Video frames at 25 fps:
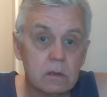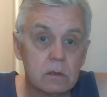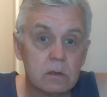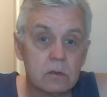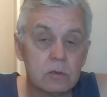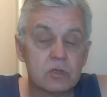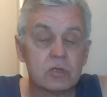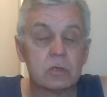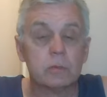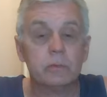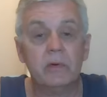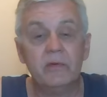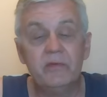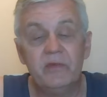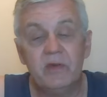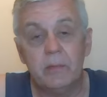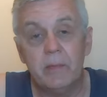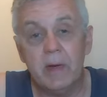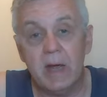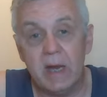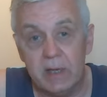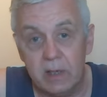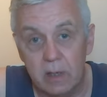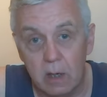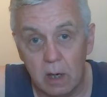some of you
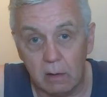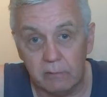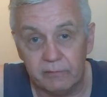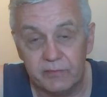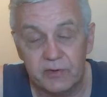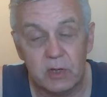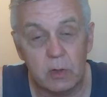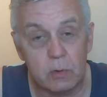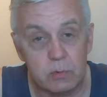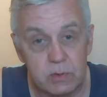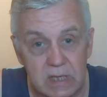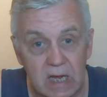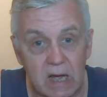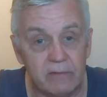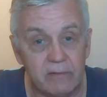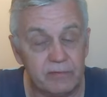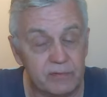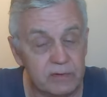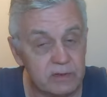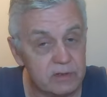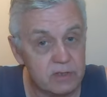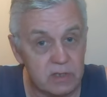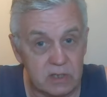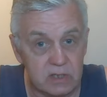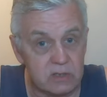may not. For those that
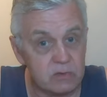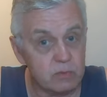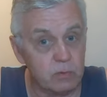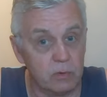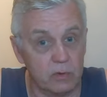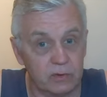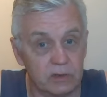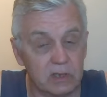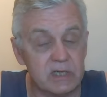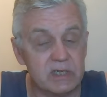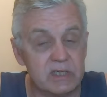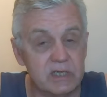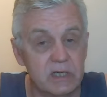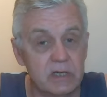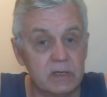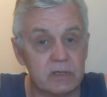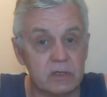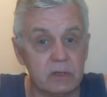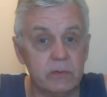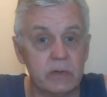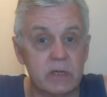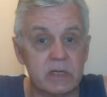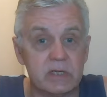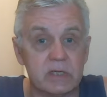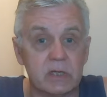haven't, it's worth listening to
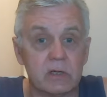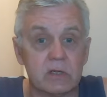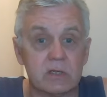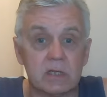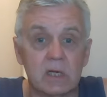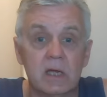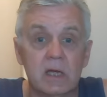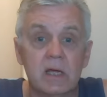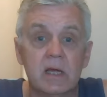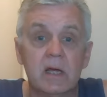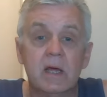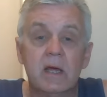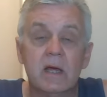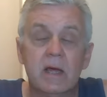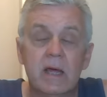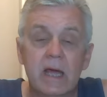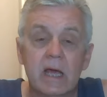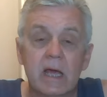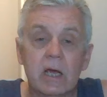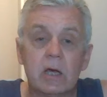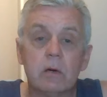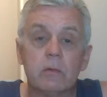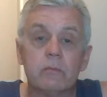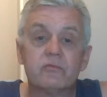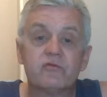this, honestly.
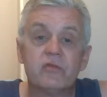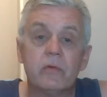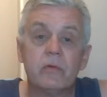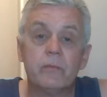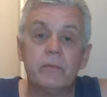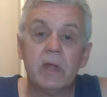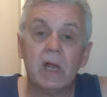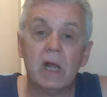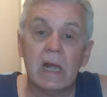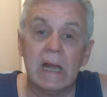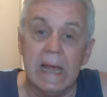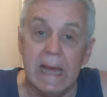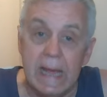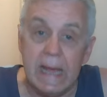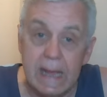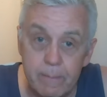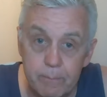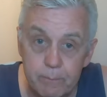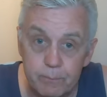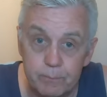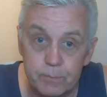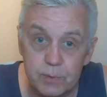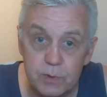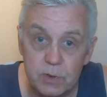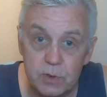It comes from the
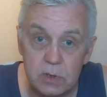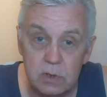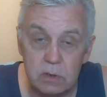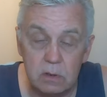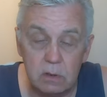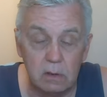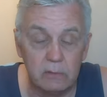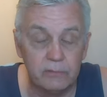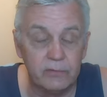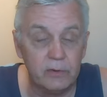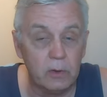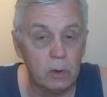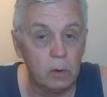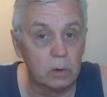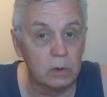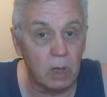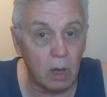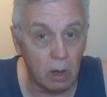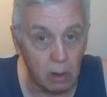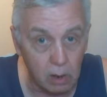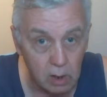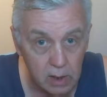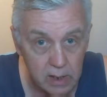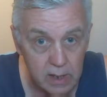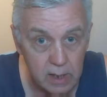lips of old
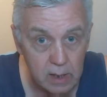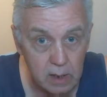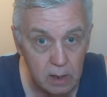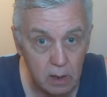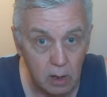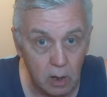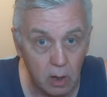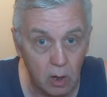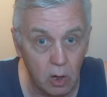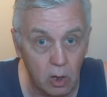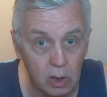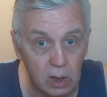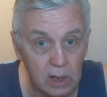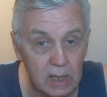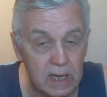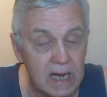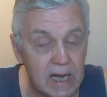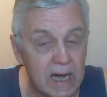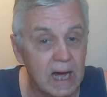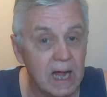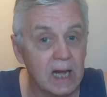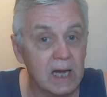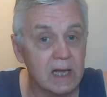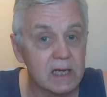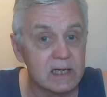Olly. Olly
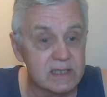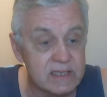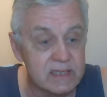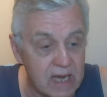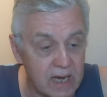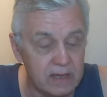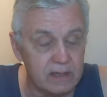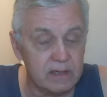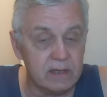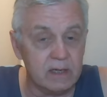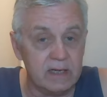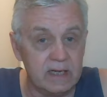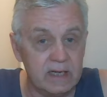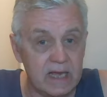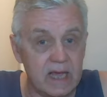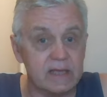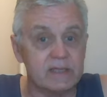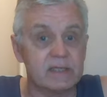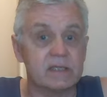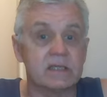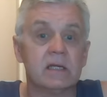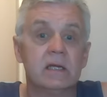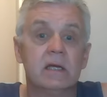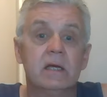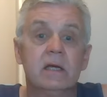Alexander.
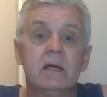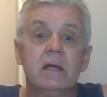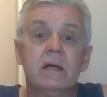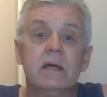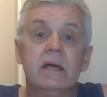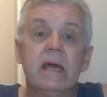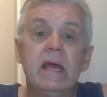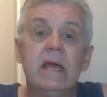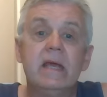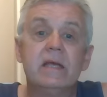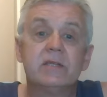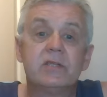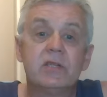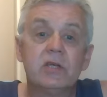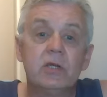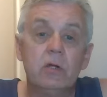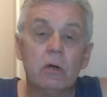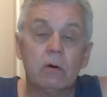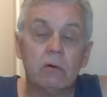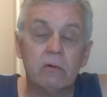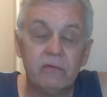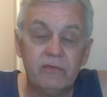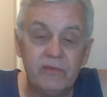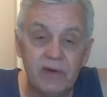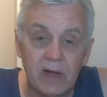Yes, he's the
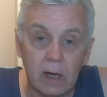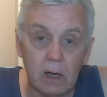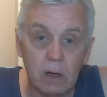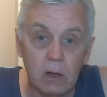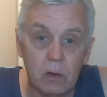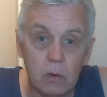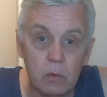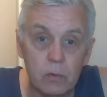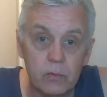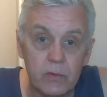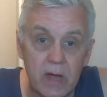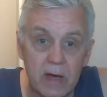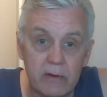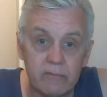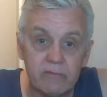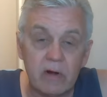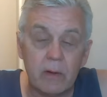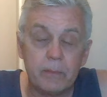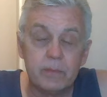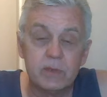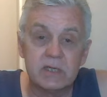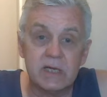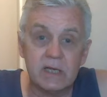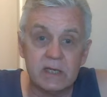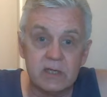young fellow that
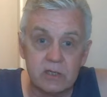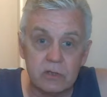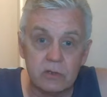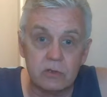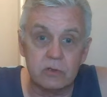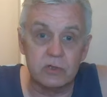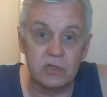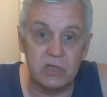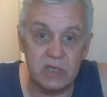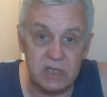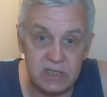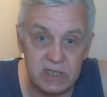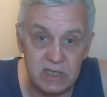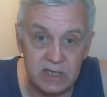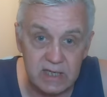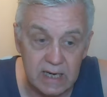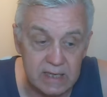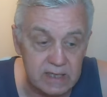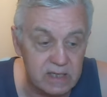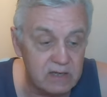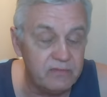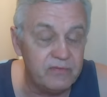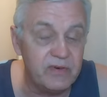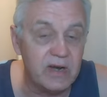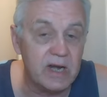represented us
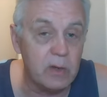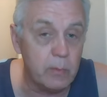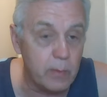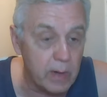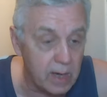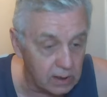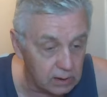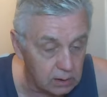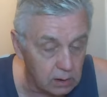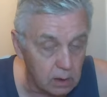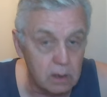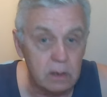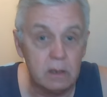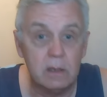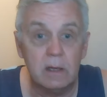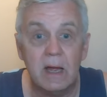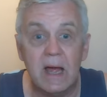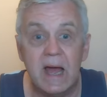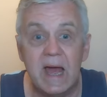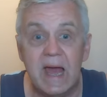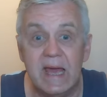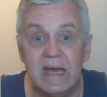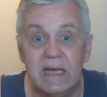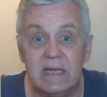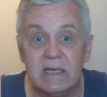yesterday. Did very well.
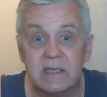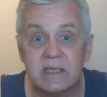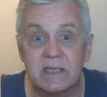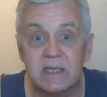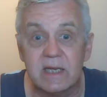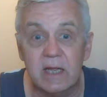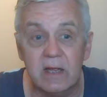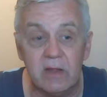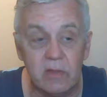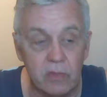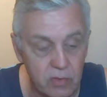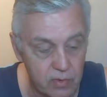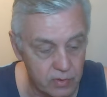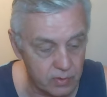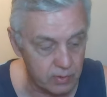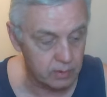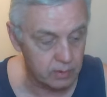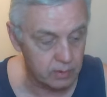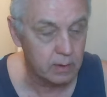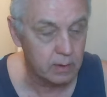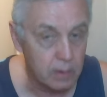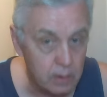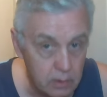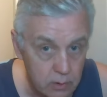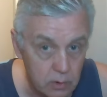18th.
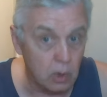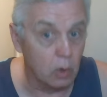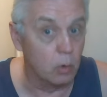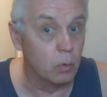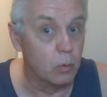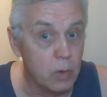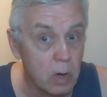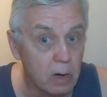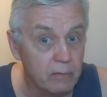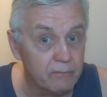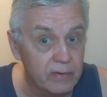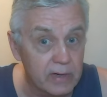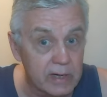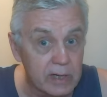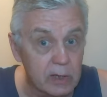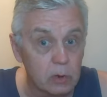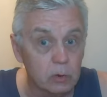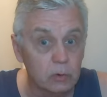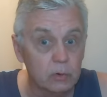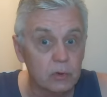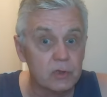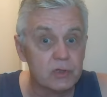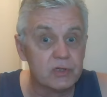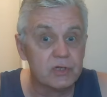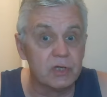No, not very
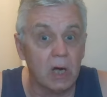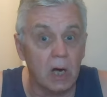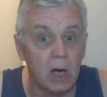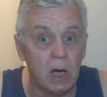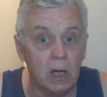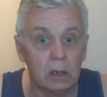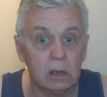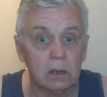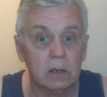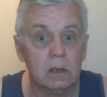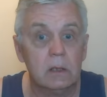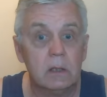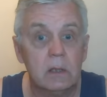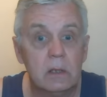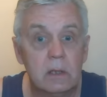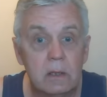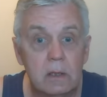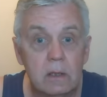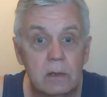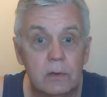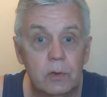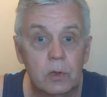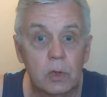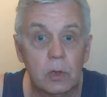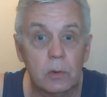good at all.
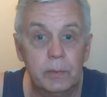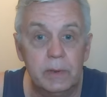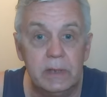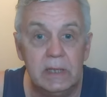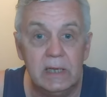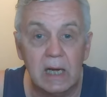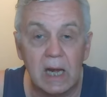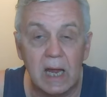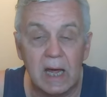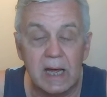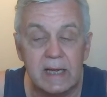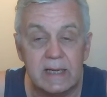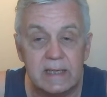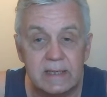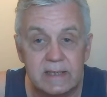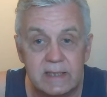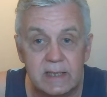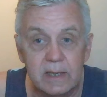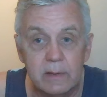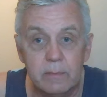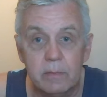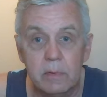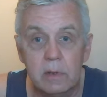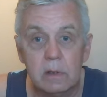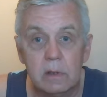Nobody liked
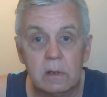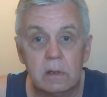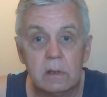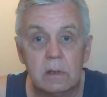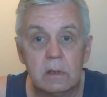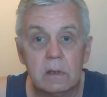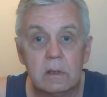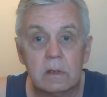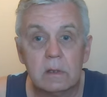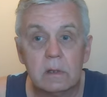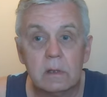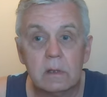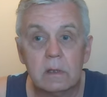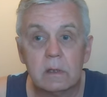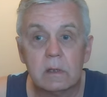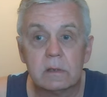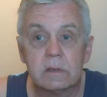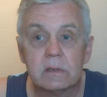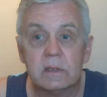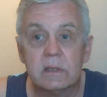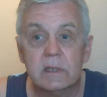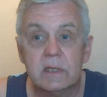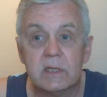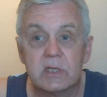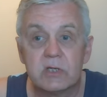him.
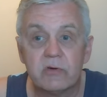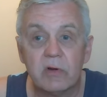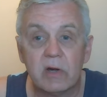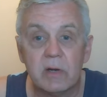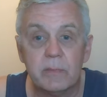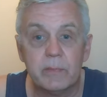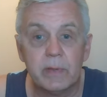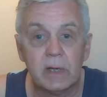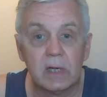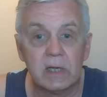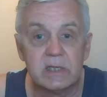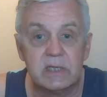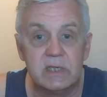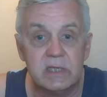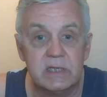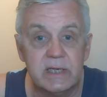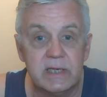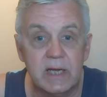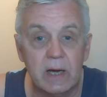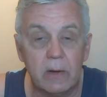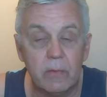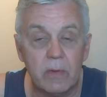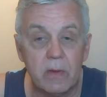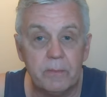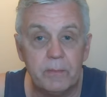His credibility's
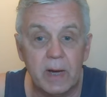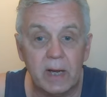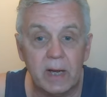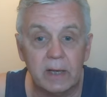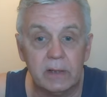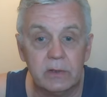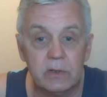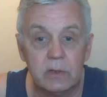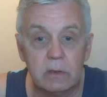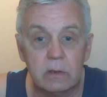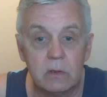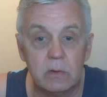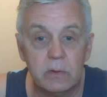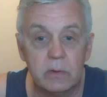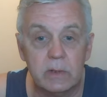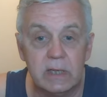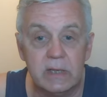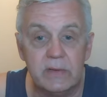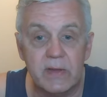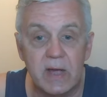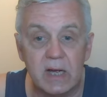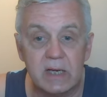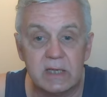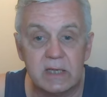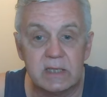down the panda going
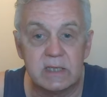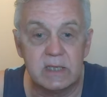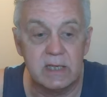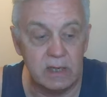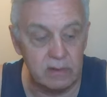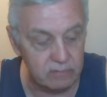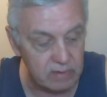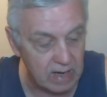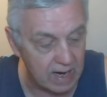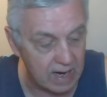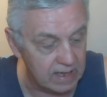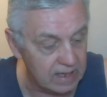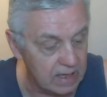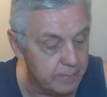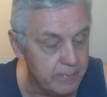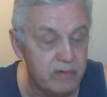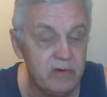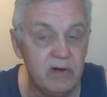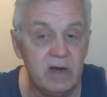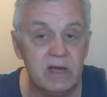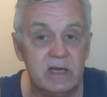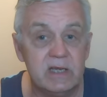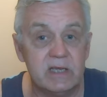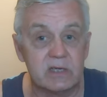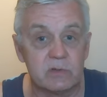in that, isn't it? Right, let me
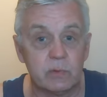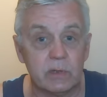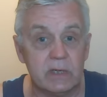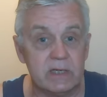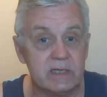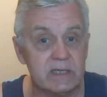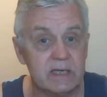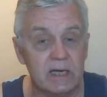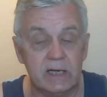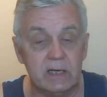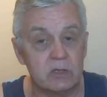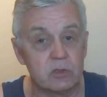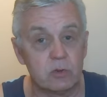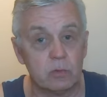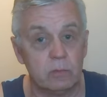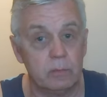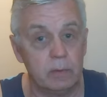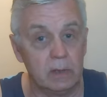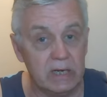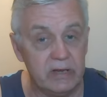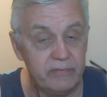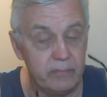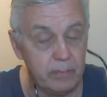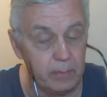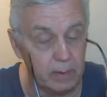read this, what he said. It's
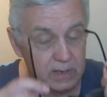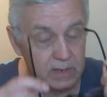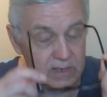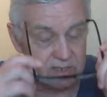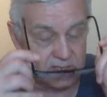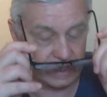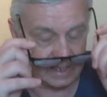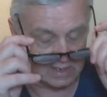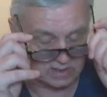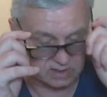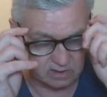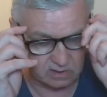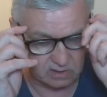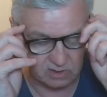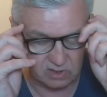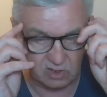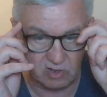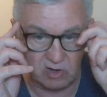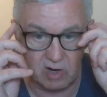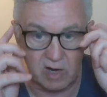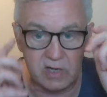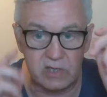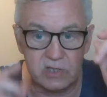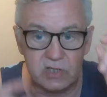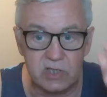unbelievable, is this. It's a
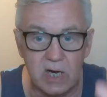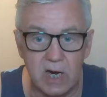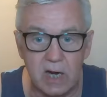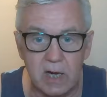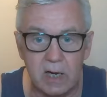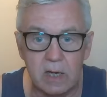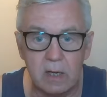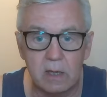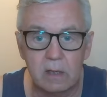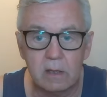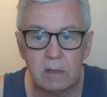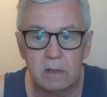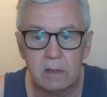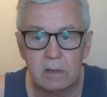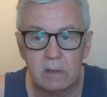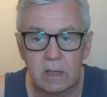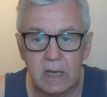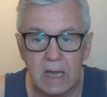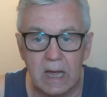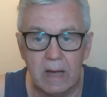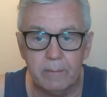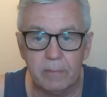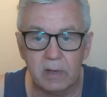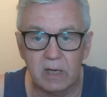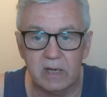crackerjack.
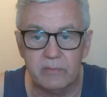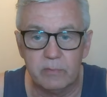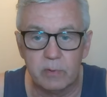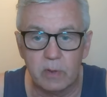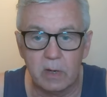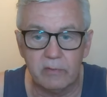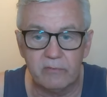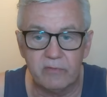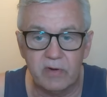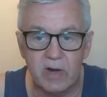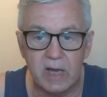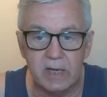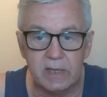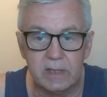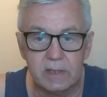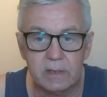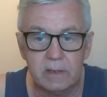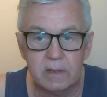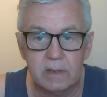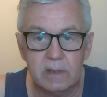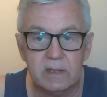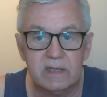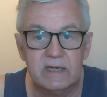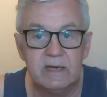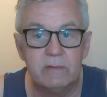Can't believe what I've read.
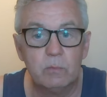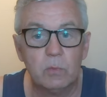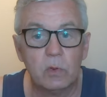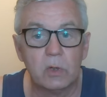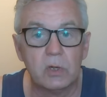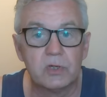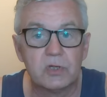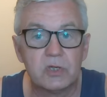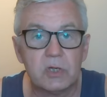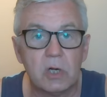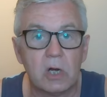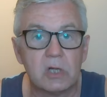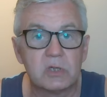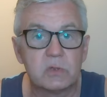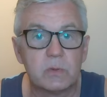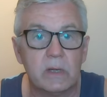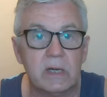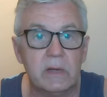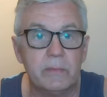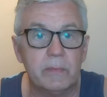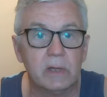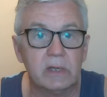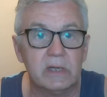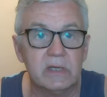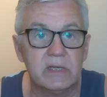Didn't want to talk to
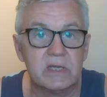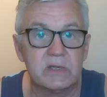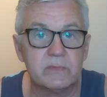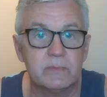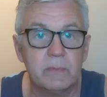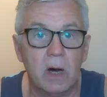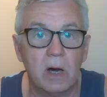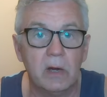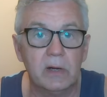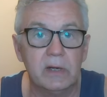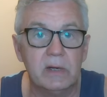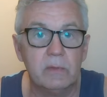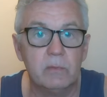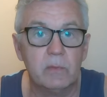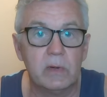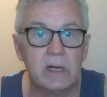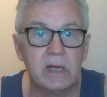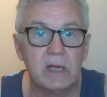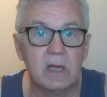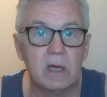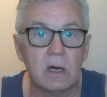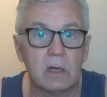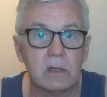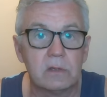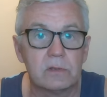anybody this morning when he
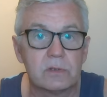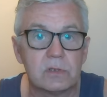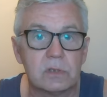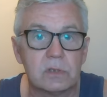got